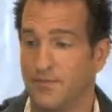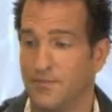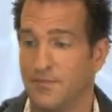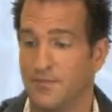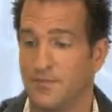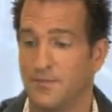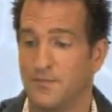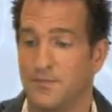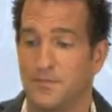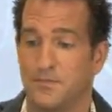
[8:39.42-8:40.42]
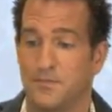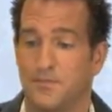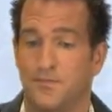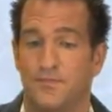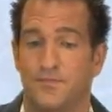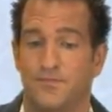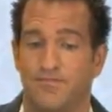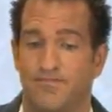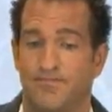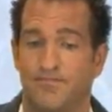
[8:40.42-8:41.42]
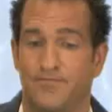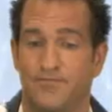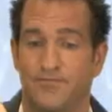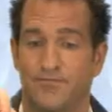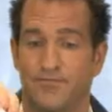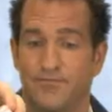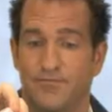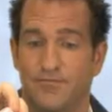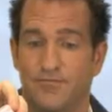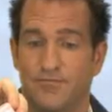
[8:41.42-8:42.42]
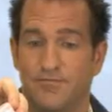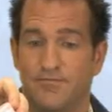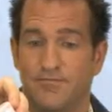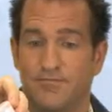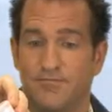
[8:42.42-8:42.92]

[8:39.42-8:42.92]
(silence)